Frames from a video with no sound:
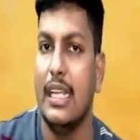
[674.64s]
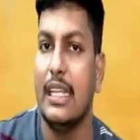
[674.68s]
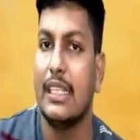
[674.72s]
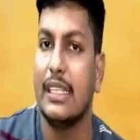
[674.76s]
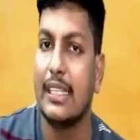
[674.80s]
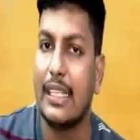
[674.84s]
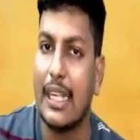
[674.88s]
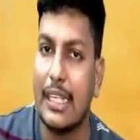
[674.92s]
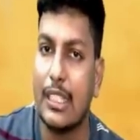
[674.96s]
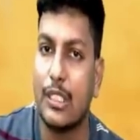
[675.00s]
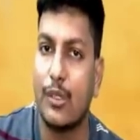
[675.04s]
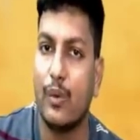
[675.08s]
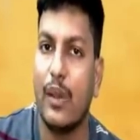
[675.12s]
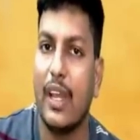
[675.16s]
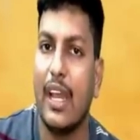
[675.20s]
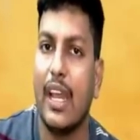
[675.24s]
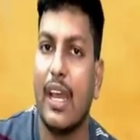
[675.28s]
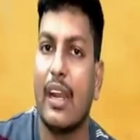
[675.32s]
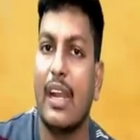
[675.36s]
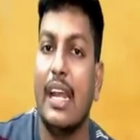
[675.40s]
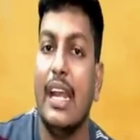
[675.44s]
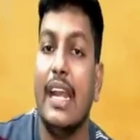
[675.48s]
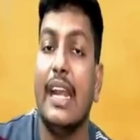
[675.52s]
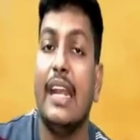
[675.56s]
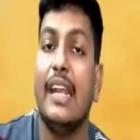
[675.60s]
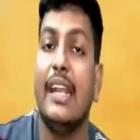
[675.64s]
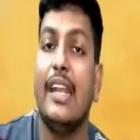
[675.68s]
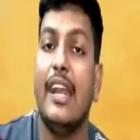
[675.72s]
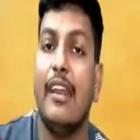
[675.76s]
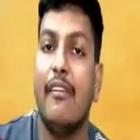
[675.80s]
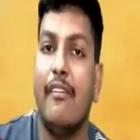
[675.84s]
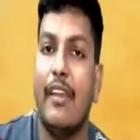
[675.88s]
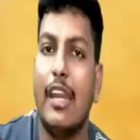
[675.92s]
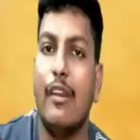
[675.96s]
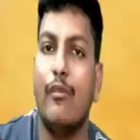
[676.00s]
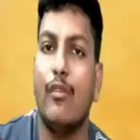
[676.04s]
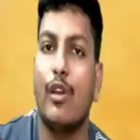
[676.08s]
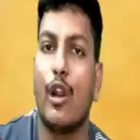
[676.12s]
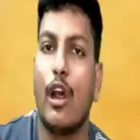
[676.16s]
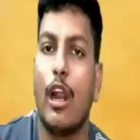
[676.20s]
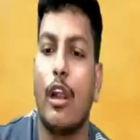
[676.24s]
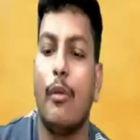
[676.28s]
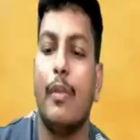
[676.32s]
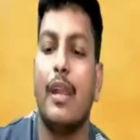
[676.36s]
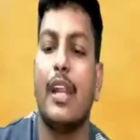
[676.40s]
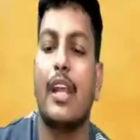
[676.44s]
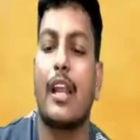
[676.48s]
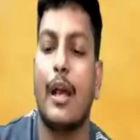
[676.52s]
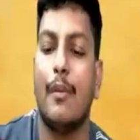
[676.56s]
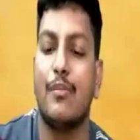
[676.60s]
That's where dev
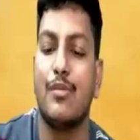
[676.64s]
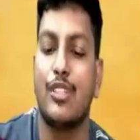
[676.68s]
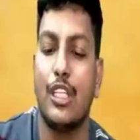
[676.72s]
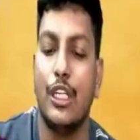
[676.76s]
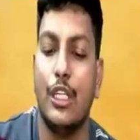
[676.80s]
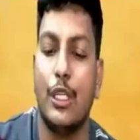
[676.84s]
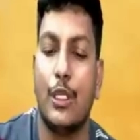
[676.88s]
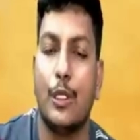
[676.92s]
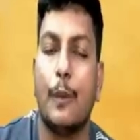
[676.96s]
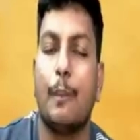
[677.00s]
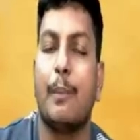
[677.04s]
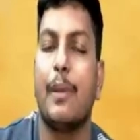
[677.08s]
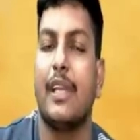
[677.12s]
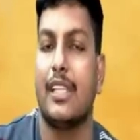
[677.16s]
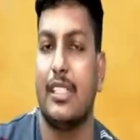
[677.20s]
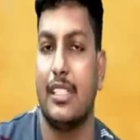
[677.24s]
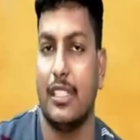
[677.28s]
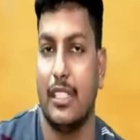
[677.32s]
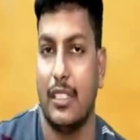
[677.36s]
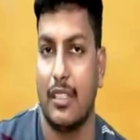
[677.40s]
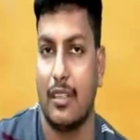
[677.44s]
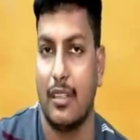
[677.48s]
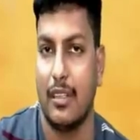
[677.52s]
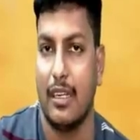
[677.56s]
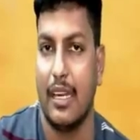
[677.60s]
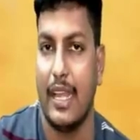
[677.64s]
environment comes into picture.